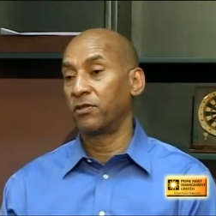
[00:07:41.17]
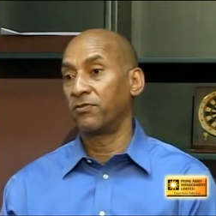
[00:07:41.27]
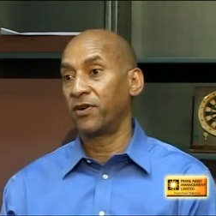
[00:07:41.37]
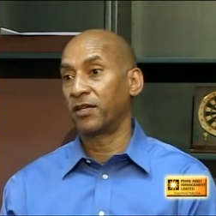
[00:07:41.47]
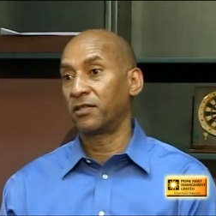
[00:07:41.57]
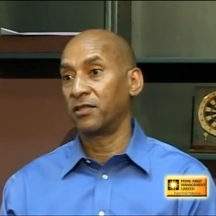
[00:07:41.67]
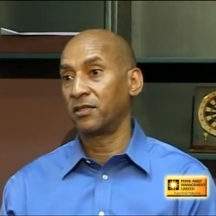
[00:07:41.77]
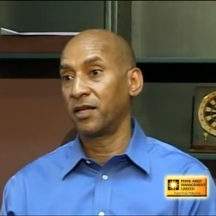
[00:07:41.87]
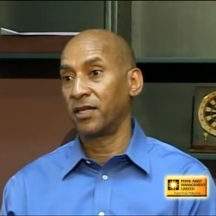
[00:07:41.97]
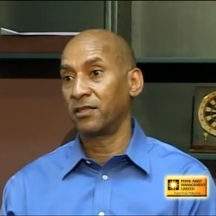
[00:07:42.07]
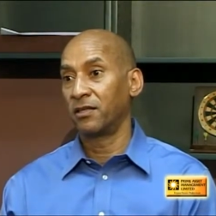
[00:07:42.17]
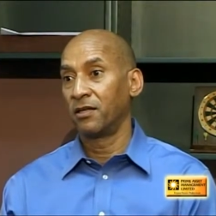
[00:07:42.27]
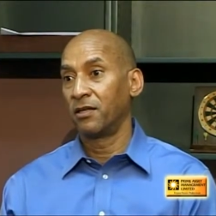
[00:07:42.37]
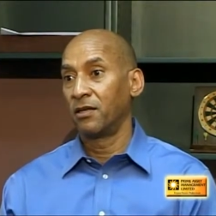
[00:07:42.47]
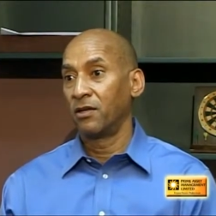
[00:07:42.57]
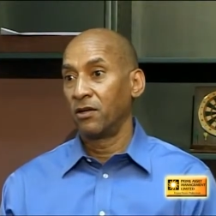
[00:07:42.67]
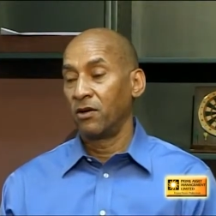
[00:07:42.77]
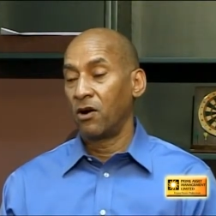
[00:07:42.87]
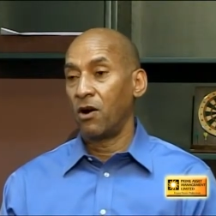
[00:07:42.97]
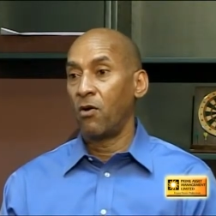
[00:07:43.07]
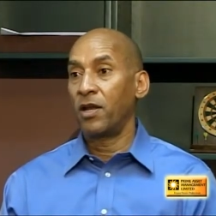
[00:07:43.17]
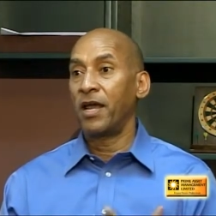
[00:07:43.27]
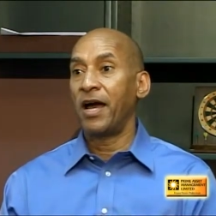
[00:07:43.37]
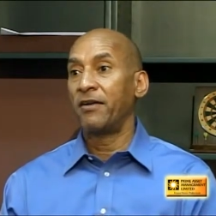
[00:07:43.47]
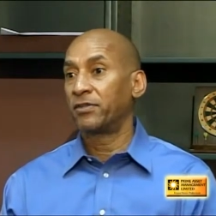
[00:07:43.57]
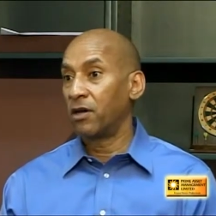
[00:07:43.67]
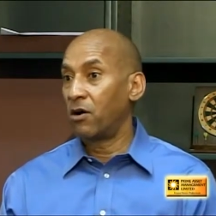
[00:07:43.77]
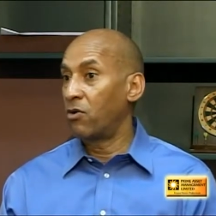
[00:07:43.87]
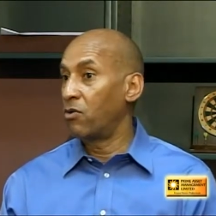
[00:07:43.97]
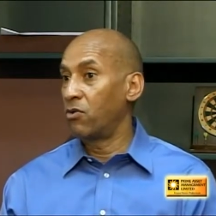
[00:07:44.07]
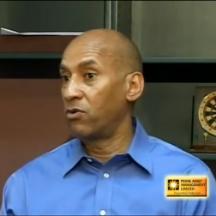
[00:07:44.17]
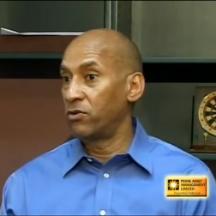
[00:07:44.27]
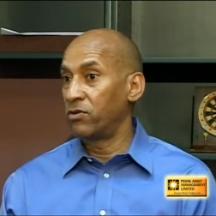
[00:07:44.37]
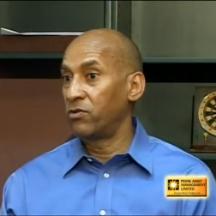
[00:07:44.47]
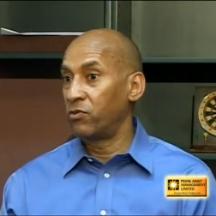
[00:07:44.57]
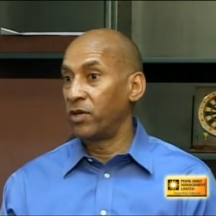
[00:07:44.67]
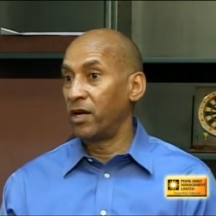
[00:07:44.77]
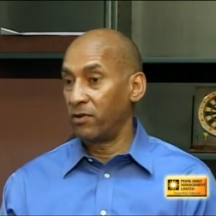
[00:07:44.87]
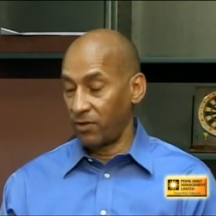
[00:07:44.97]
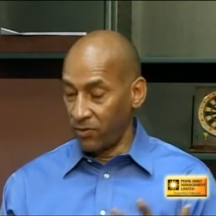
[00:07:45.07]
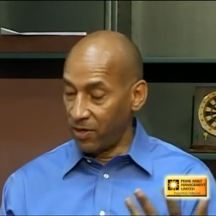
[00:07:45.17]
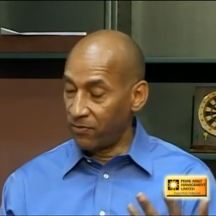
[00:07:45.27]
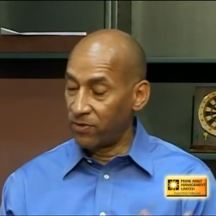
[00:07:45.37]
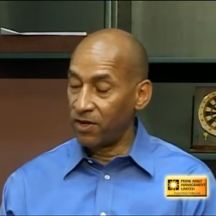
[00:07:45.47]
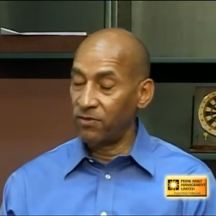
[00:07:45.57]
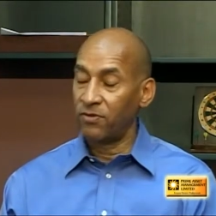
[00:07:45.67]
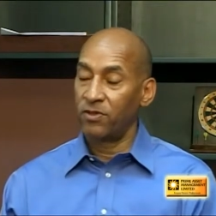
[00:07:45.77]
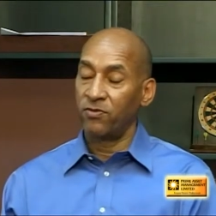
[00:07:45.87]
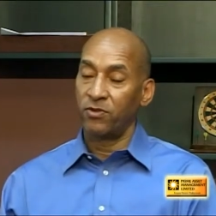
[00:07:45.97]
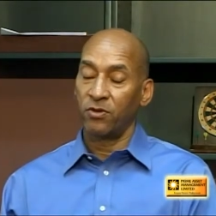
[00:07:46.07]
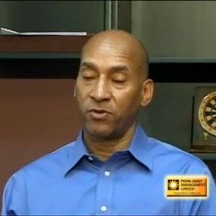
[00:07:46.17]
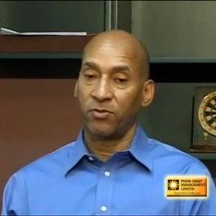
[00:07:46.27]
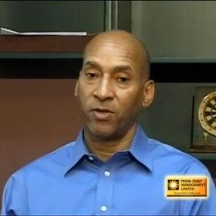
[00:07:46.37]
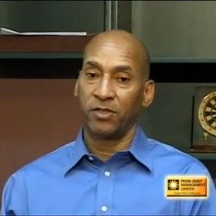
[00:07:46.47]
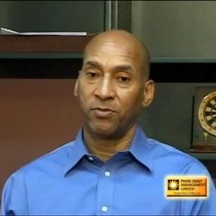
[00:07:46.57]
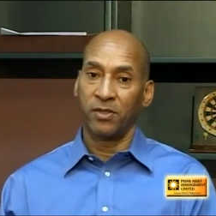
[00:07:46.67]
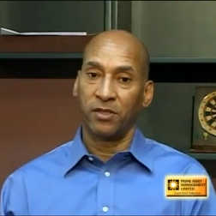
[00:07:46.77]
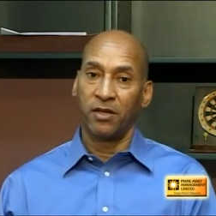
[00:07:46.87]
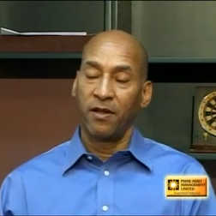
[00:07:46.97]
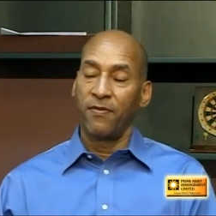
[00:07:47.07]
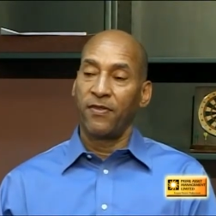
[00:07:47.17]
But the fact is that our lives, our own, we have to have individual responsibility.